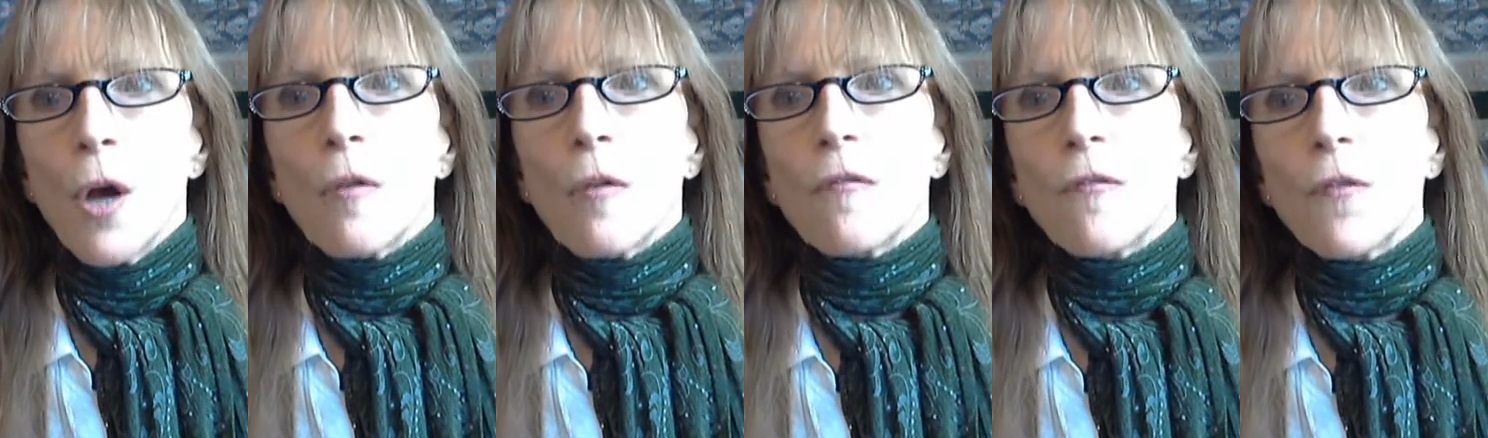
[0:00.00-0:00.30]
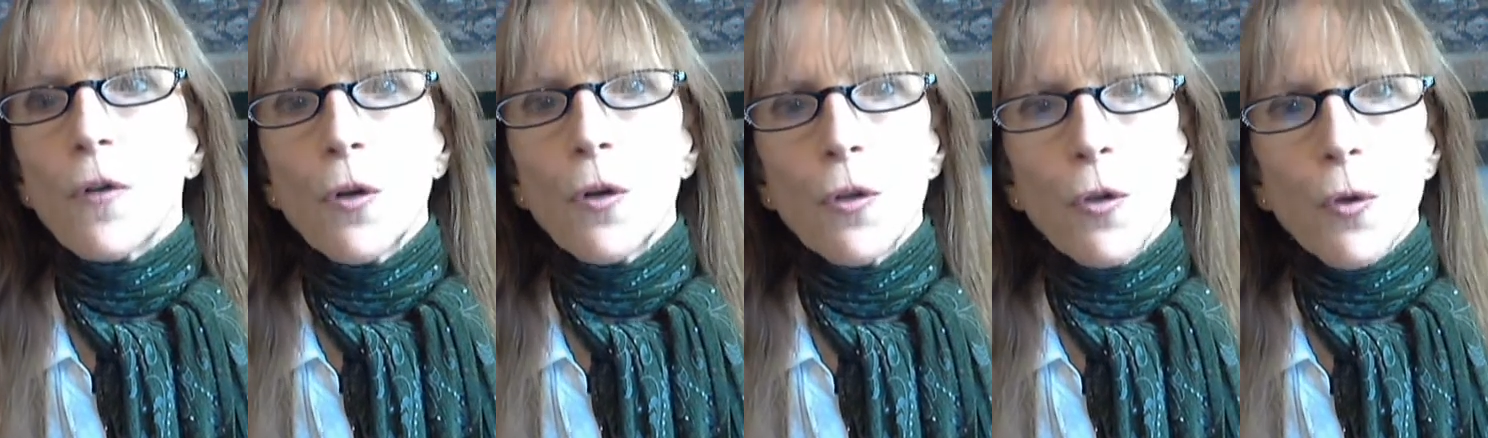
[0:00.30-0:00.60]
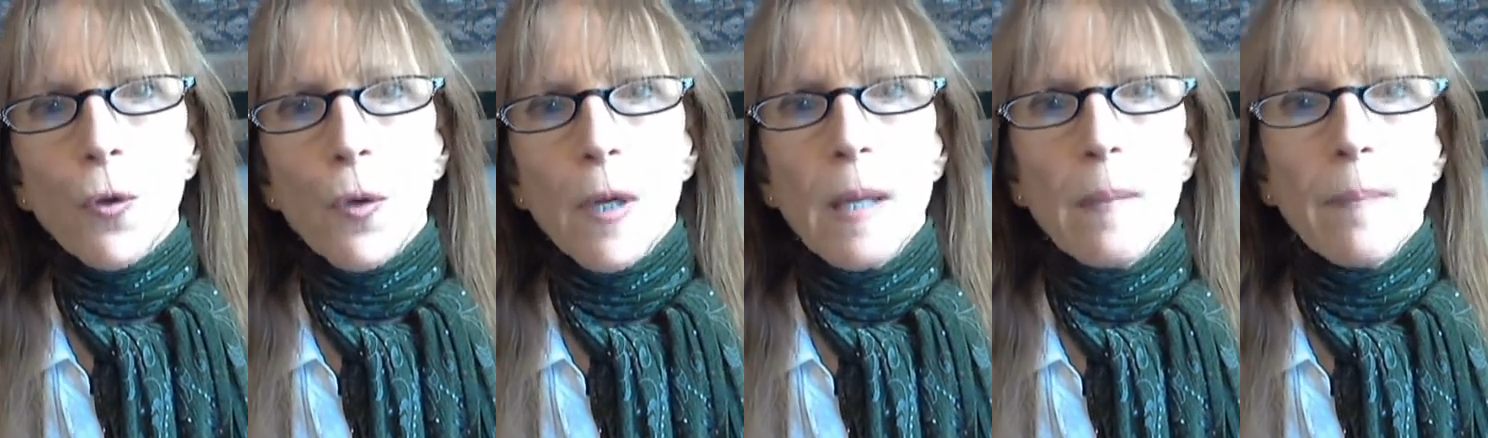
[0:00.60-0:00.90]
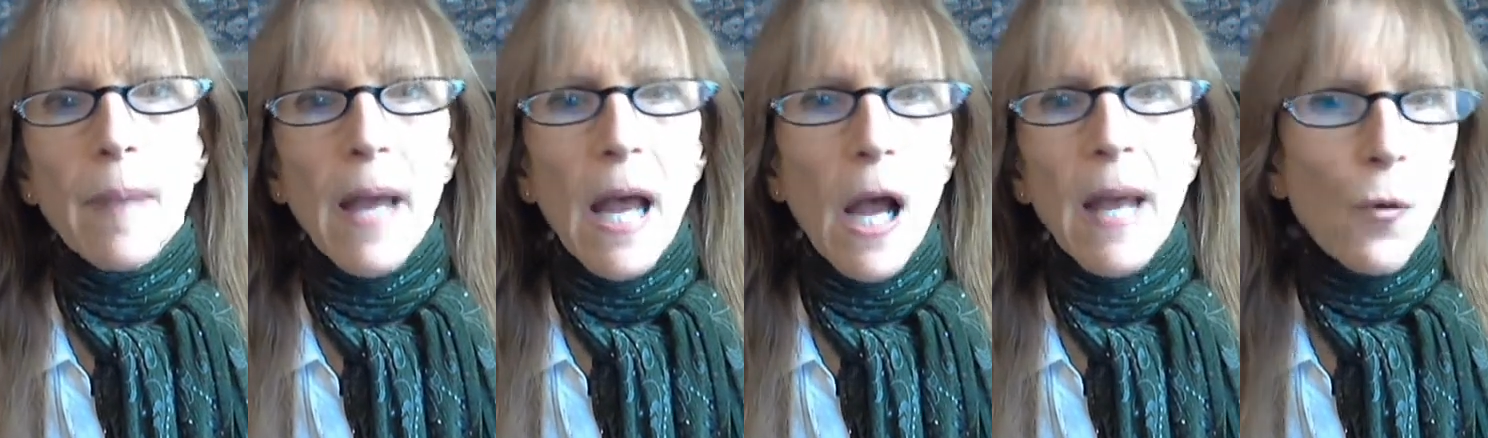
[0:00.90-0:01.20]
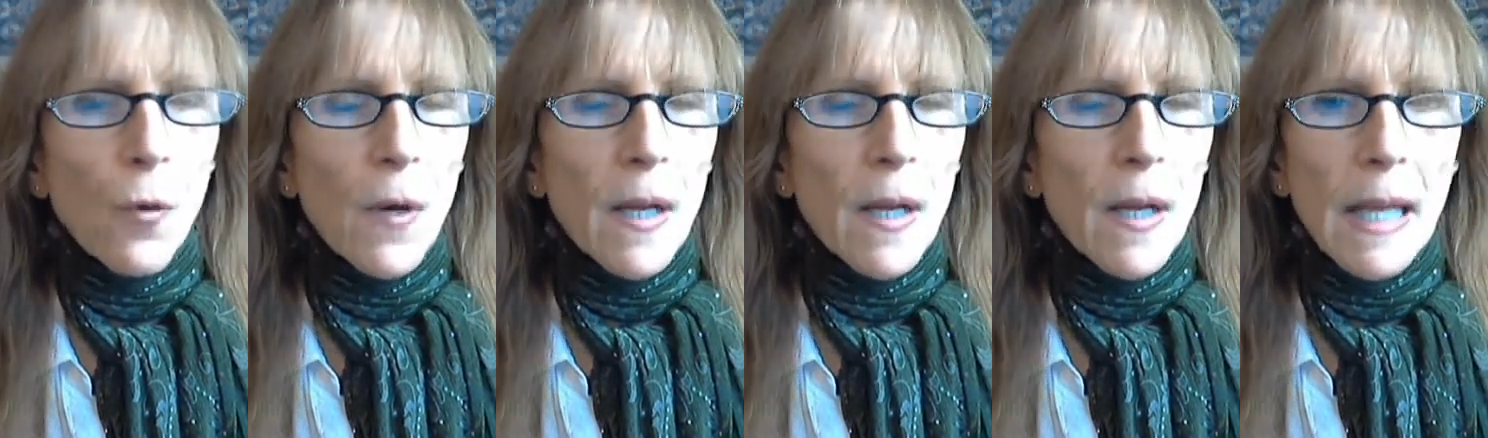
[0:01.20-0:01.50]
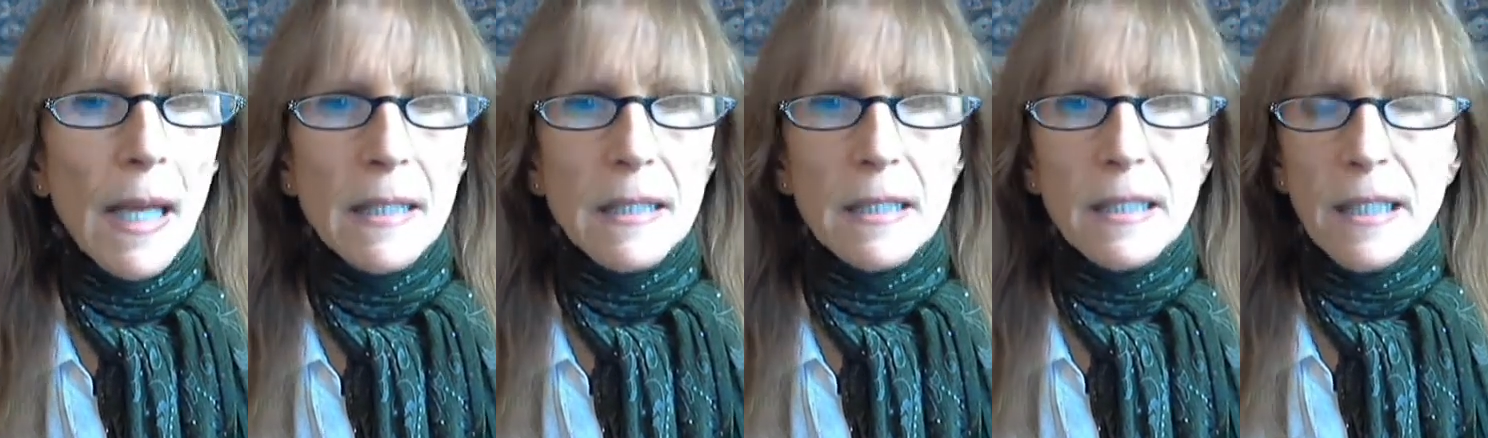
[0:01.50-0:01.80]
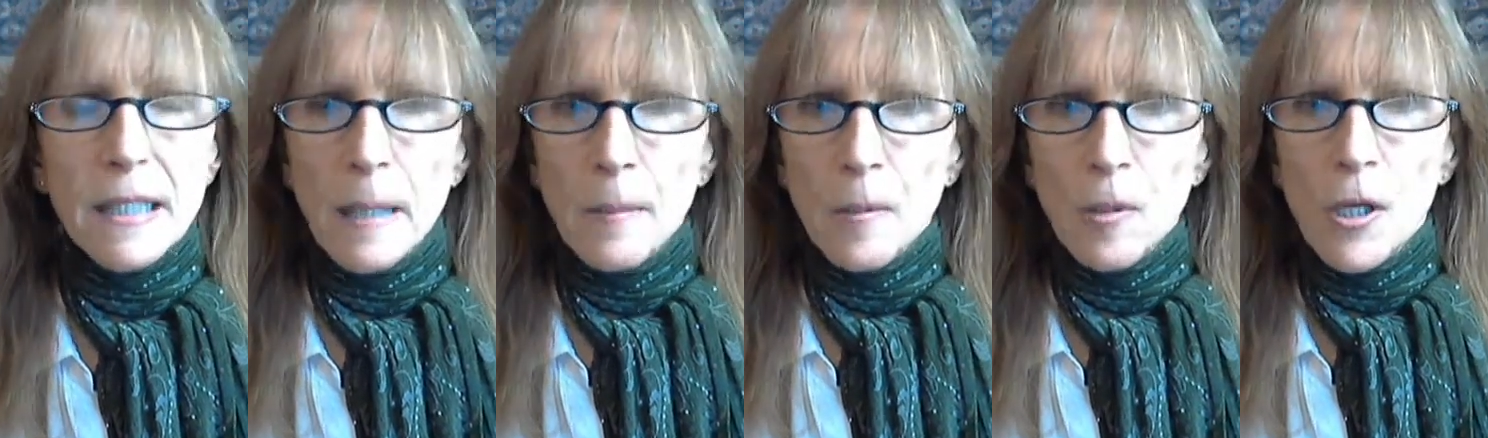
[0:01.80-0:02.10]
further empowering and
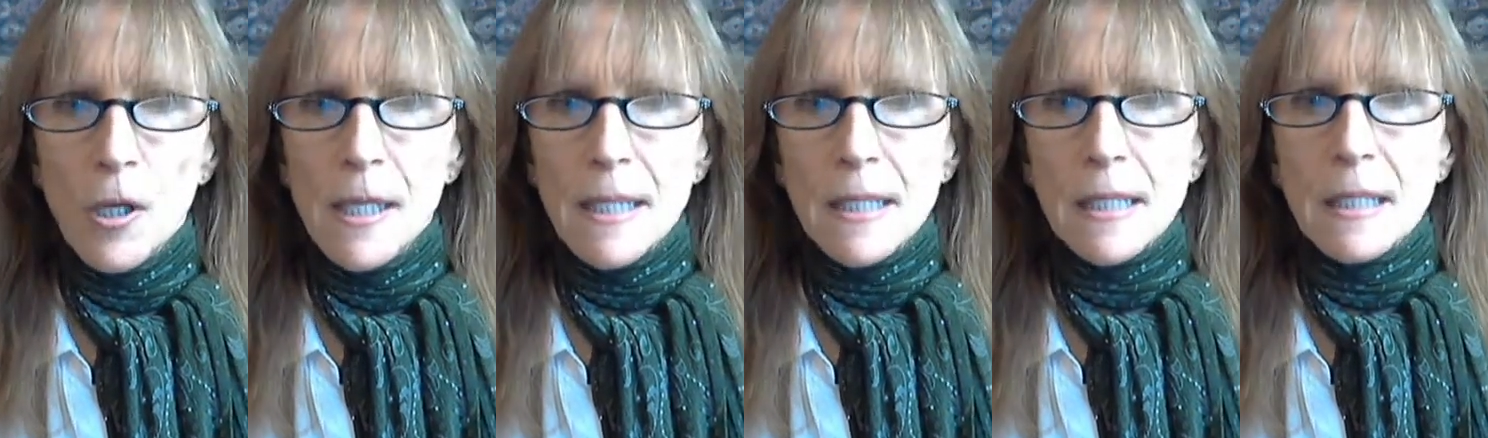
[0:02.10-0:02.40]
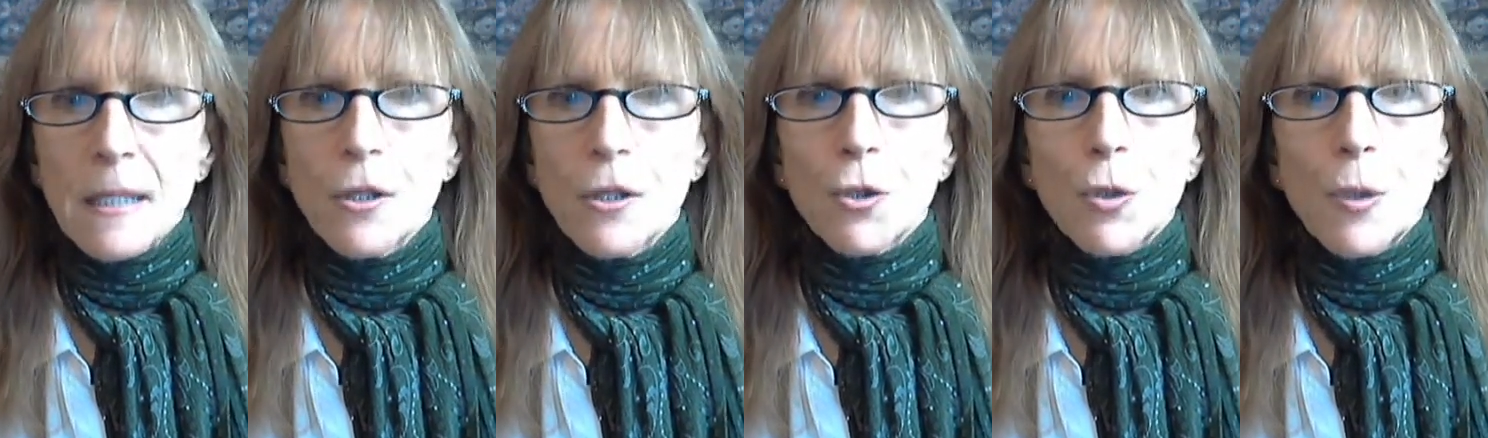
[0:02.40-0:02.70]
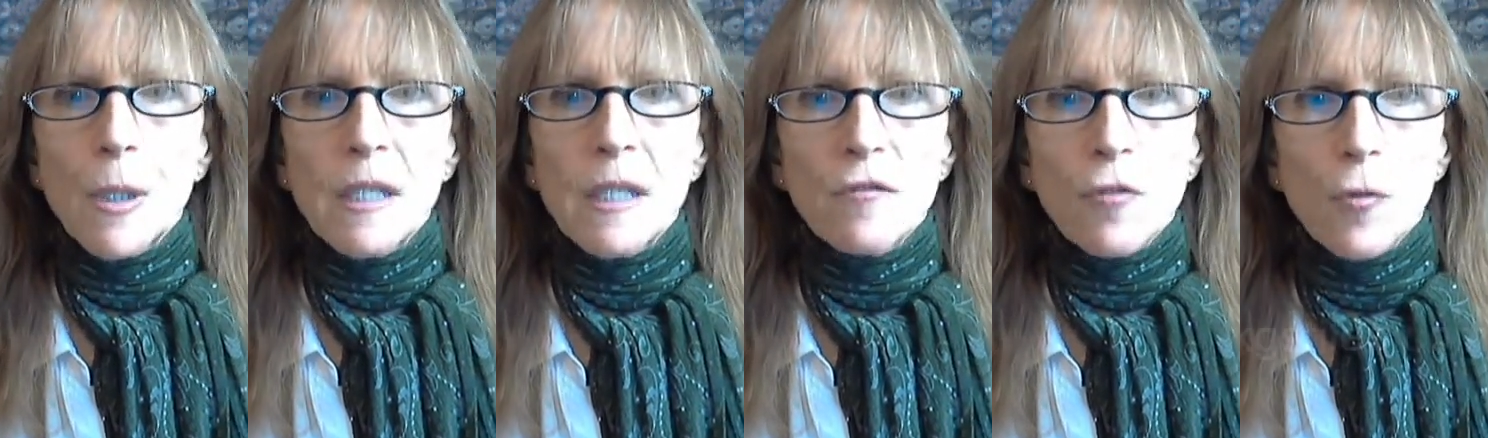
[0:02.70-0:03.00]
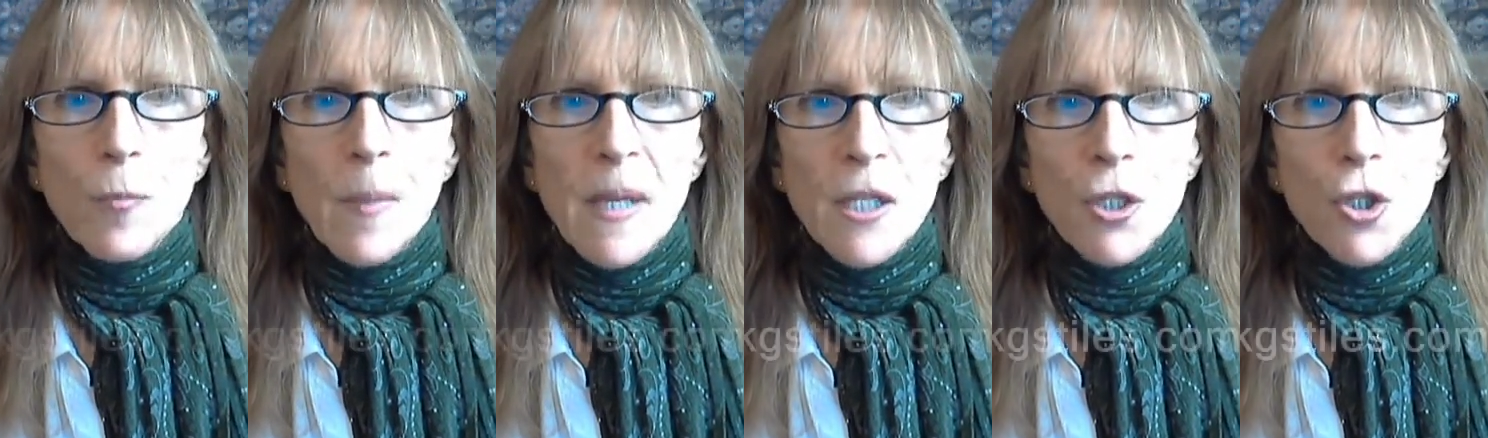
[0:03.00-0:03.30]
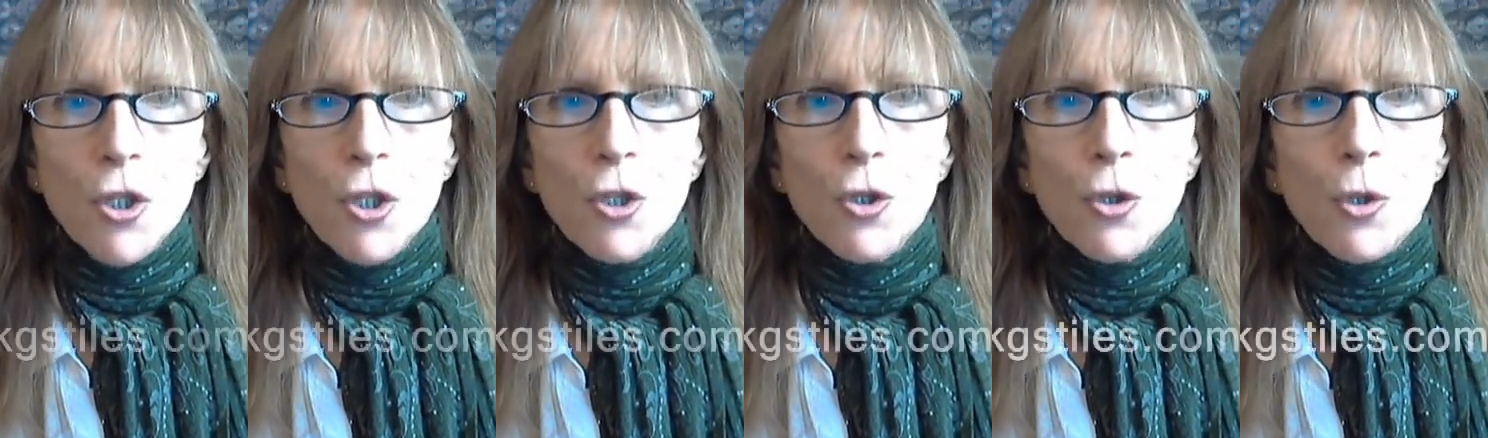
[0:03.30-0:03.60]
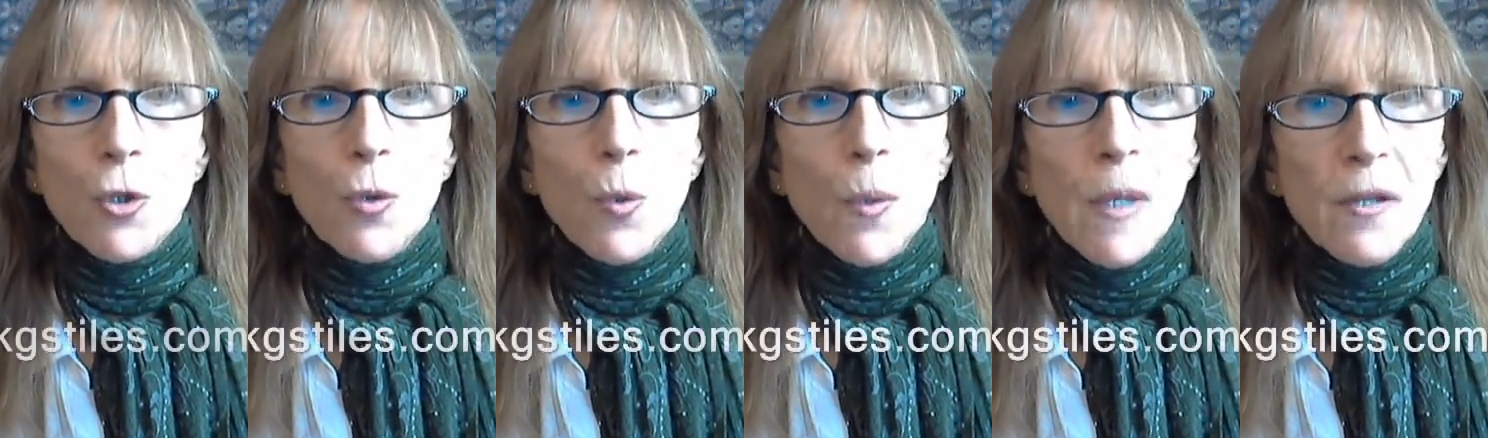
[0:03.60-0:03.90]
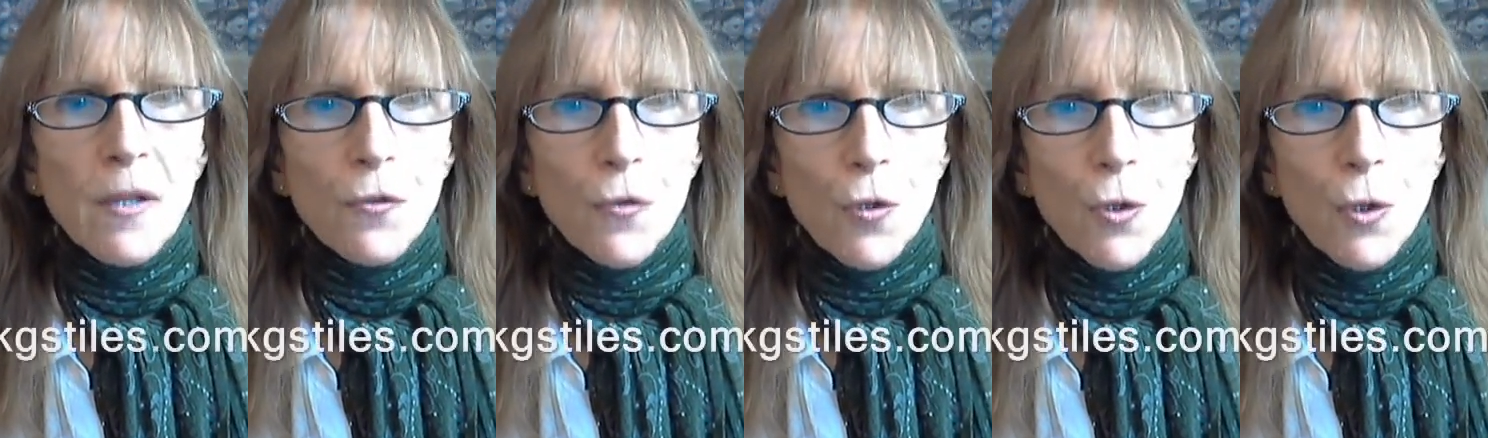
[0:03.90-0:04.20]
stabilizing the transformation you're
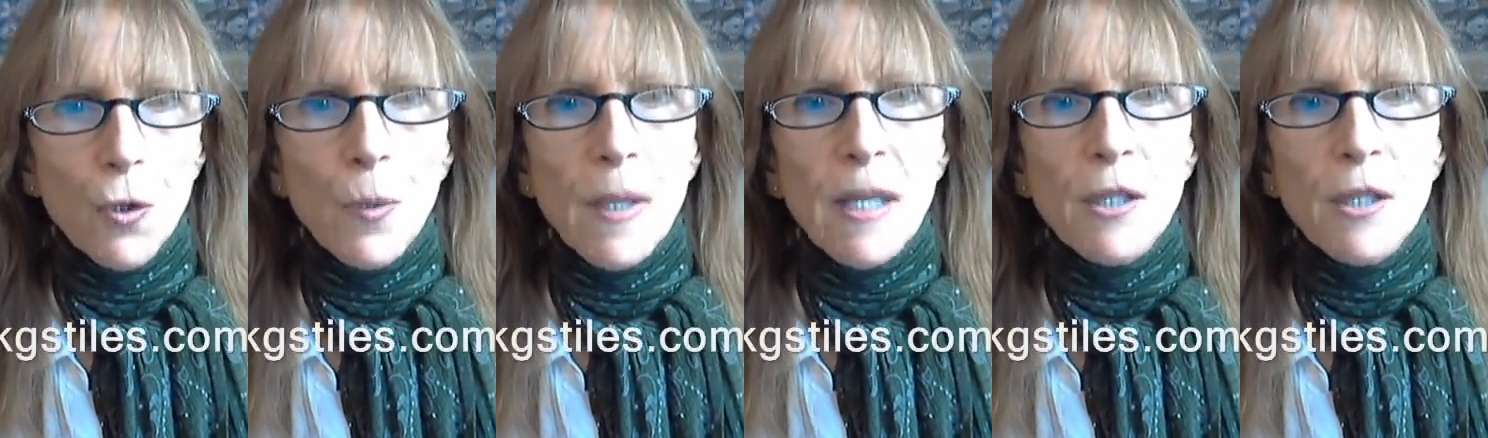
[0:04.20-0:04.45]
going through